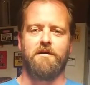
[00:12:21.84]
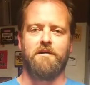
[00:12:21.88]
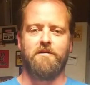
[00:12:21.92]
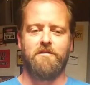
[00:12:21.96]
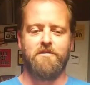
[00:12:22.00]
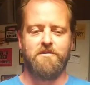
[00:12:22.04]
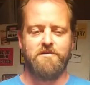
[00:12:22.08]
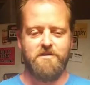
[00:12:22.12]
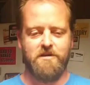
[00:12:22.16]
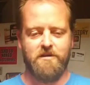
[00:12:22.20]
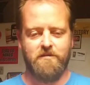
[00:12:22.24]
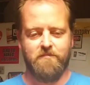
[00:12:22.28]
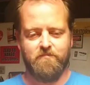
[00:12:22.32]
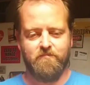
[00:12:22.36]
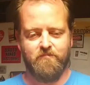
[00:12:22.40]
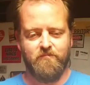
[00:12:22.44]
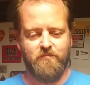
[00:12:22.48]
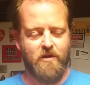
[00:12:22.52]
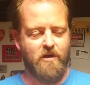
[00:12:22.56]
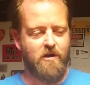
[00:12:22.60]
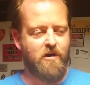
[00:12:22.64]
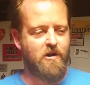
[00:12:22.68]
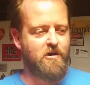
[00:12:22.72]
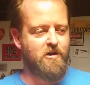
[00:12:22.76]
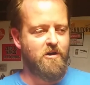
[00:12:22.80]
And I said,
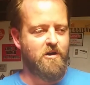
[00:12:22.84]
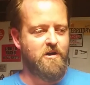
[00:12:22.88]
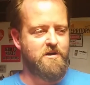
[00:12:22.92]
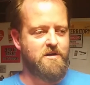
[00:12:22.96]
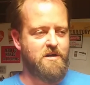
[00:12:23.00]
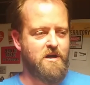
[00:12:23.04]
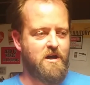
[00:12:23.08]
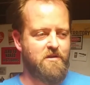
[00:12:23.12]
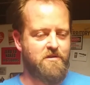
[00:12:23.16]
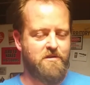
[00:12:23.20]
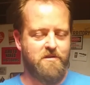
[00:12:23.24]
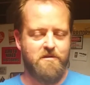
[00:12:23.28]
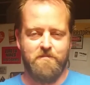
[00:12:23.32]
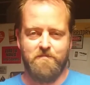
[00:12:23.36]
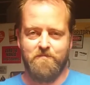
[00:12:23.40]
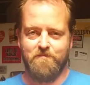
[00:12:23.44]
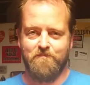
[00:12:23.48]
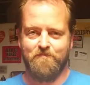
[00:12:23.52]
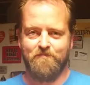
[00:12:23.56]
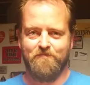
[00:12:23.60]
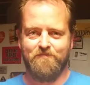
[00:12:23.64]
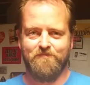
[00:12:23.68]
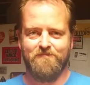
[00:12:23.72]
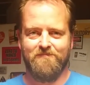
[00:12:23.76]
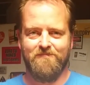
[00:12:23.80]
I got nothing,
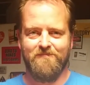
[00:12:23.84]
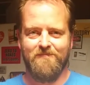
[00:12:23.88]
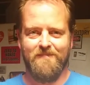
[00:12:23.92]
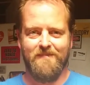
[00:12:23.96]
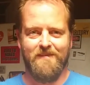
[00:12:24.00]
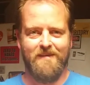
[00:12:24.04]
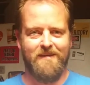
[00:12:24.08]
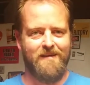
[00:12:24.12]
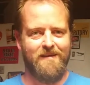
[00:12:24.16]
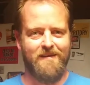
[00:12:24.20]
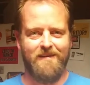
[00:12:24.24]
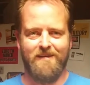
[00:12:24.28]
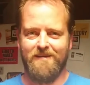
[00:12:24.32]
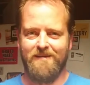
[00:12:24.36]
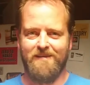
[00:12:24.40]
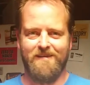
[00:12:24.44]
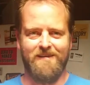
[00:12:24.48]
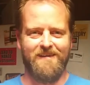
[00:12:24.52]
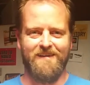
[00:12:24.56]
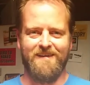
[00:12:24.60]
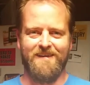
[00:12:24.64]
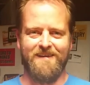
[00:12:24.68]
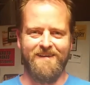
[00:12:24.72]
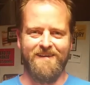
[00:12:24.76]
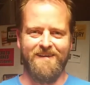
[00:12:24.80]
and
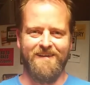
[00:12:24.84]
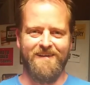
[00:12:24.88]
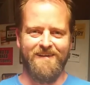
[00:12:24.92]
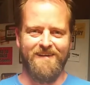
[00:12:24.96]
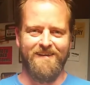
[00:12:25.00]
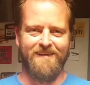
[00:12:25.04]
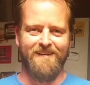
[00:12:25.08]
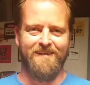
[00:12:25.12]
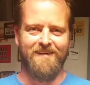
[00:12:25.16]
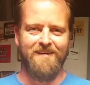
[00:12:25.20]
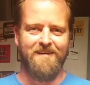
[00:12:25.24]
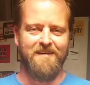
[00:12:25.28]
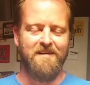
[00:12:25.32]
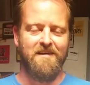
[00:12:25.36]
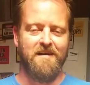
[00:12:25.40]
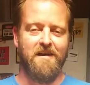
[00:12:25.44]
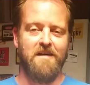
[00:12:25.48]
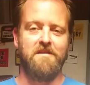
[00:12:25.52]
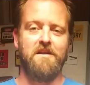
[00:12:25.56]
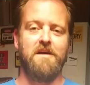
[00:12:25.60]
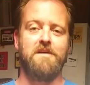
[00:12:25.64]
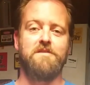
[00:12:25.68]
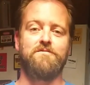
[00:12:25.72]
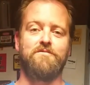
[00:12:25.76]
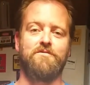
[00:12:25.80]

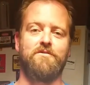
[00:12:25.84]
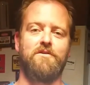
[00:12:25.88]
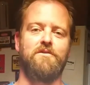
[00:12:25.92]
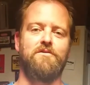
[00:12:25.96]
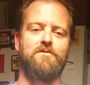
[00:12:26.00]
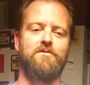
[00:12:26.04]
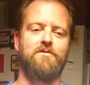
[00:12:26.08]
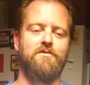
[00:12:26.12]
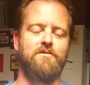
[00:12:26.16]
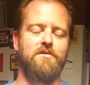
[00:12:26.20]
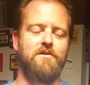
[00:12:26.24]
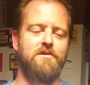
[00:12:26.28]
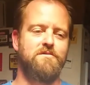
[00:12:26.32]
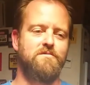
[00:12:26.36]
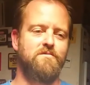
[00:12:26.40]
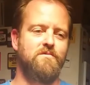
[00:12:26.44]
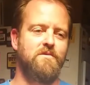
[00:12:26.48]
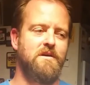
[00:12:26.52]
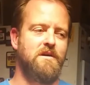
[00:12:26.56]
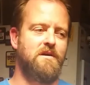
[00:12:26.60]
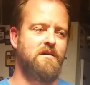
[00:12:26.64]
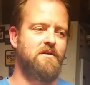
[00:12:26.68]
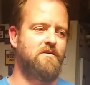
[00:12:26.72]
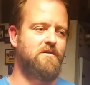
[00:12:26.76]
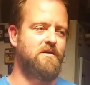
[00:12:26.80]
and that's what I thought this
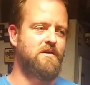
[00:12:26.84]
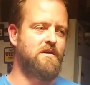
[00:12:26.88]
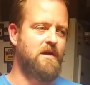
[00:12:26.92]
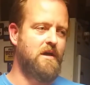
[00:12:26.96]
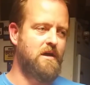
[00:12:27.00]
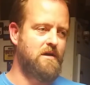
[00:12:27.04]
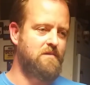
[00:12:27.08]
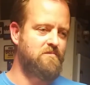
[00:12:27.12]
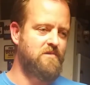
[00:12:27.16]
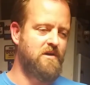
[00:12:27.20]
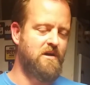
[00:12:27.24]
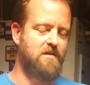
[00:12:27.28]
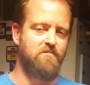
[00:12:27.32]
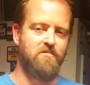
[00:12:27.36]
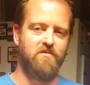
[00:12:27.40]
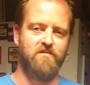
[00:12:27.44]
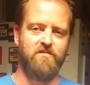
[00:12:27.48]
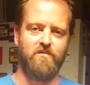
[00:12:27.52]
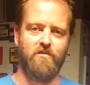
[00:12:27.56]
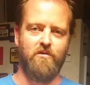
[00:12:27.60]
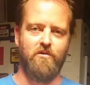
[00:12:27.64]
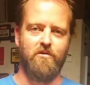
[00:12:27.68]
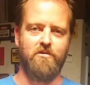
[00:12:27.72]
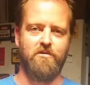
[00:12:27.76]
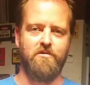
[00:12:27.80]
week. And I came down
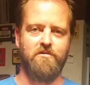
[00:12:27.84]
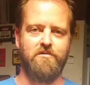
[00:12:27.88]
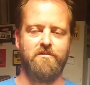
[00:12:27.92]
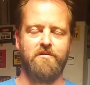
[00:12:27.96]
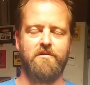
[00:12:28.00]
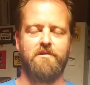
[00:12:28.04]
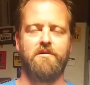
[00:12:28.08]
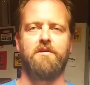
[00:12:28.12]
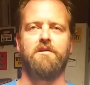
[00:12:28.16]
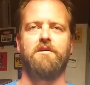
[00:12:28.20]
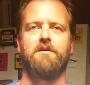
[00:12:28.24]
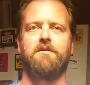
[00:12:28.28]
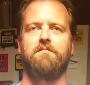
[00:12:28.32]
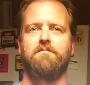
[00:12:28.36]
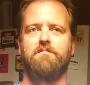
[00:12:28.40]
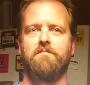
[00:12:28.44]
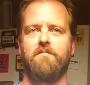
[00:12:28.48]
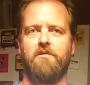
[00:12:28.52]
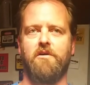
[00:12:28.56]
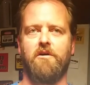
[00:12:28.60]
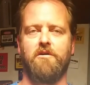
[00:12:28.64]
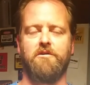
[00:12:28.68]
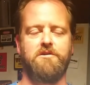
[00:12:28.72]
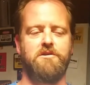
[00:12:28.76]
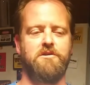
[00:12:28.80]
before and I thought,
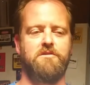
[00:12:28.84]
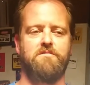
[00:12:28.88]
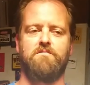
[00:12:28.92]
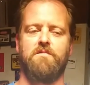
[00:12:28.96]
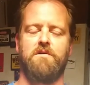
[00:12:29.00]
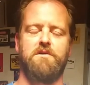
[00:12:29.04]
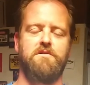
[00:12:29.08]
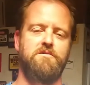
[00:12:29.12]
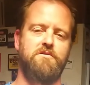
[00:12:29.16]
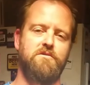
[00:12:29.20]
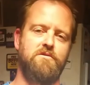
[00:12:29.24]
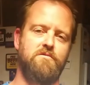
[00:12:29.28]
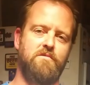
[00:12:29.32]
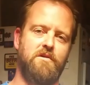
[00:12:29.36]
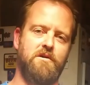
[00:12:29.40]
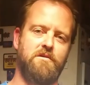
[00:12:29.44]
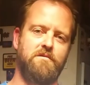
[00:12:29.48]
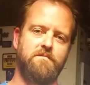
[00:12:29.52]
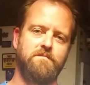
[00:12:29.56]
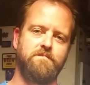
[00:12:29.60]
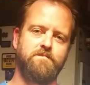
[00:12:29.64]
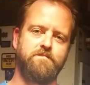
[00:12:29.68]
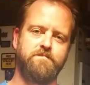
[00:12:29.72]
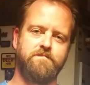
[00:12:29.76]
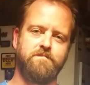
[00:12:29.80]
I just won't do one.